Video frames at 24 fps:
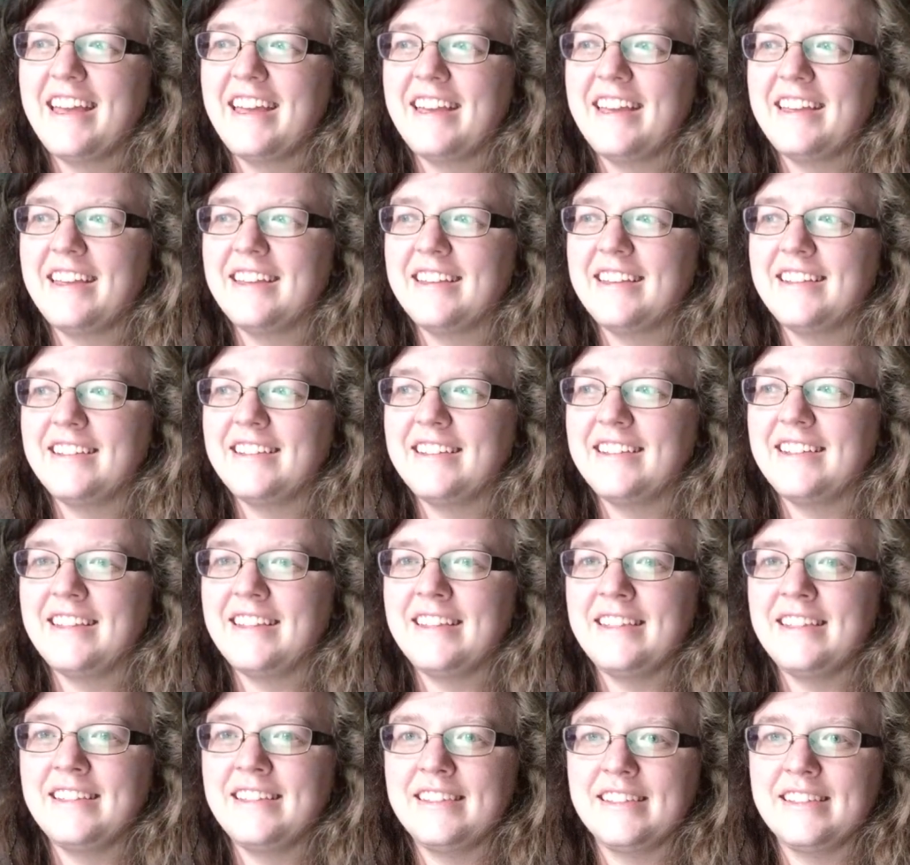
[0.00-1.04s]
and
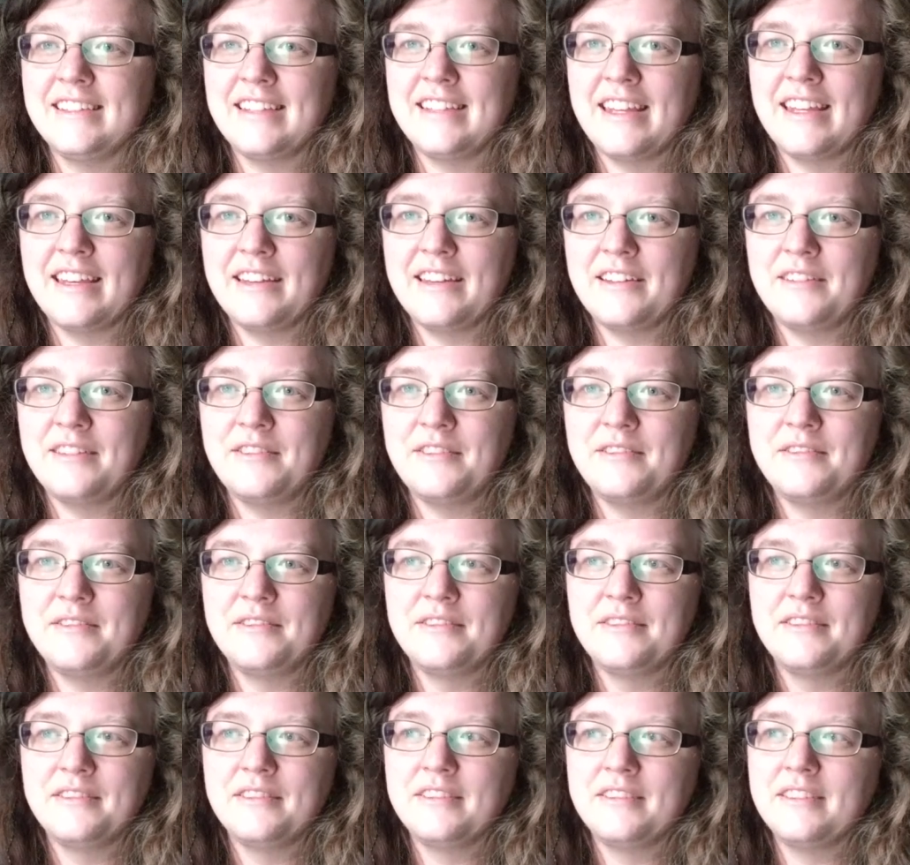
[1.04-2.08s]
he's now,
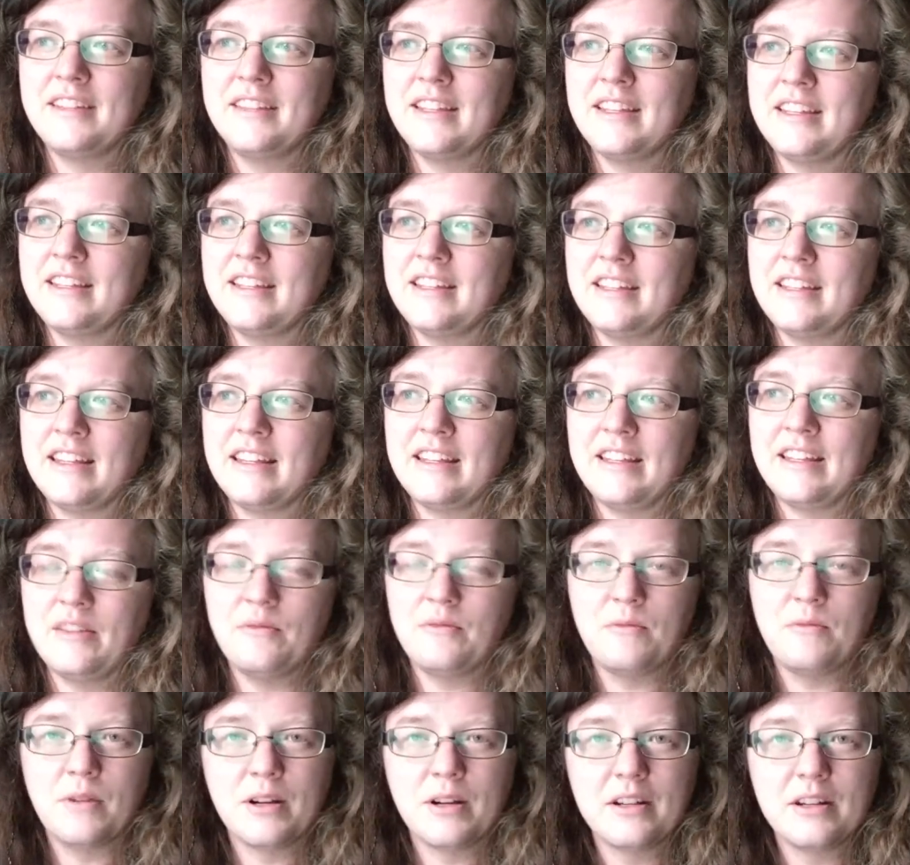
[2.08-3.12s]
and he
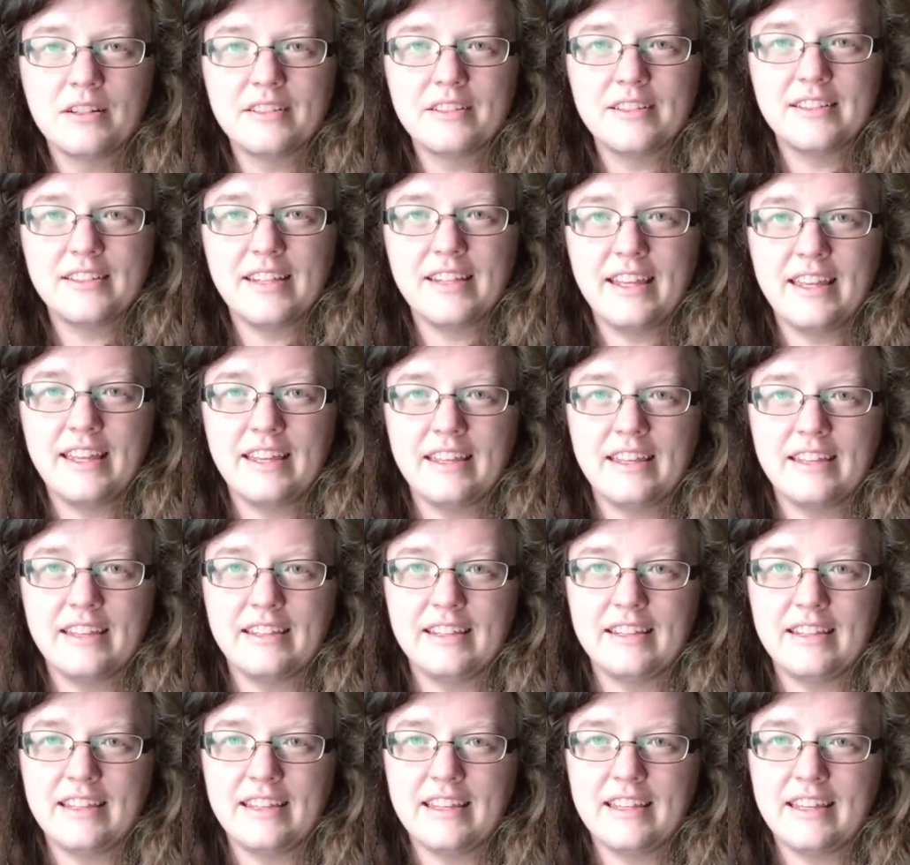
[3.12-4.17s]
worked, and
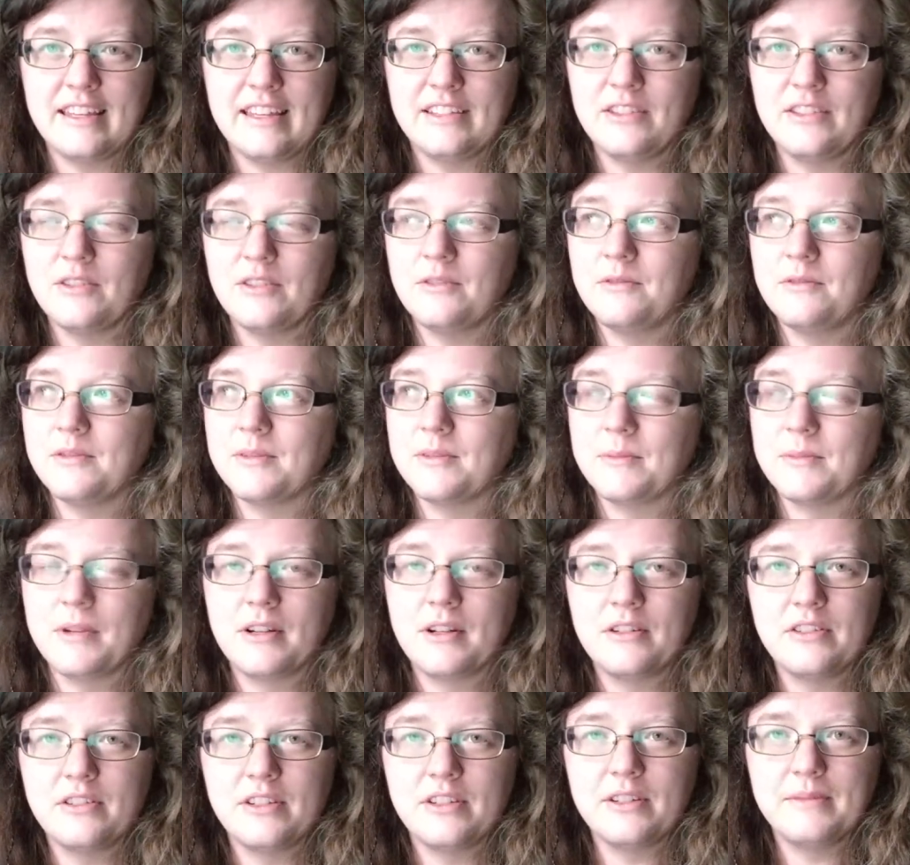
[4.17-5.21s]
he had to go through some
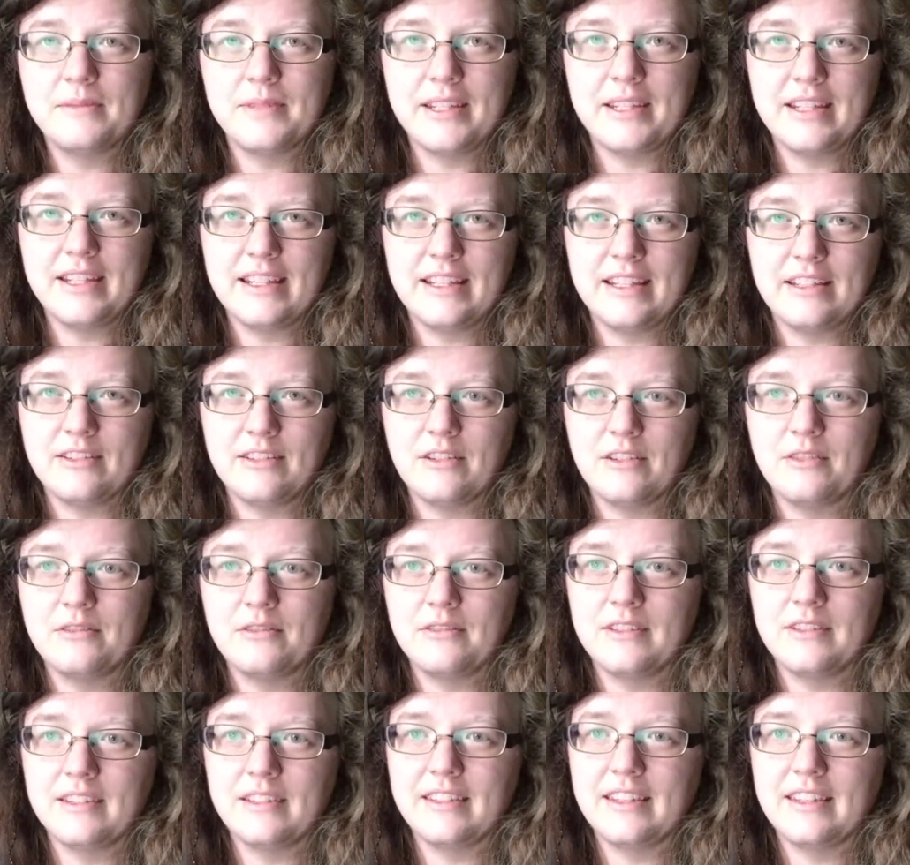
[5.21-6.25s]
hardships, and he had to go through
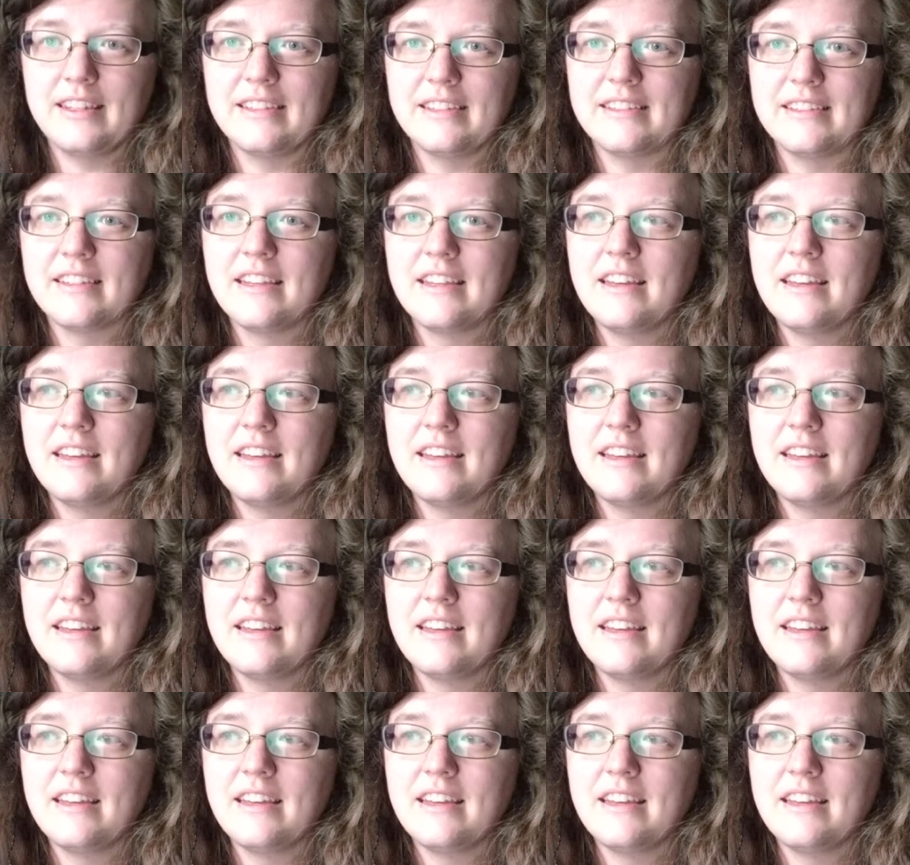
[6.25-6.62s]
the things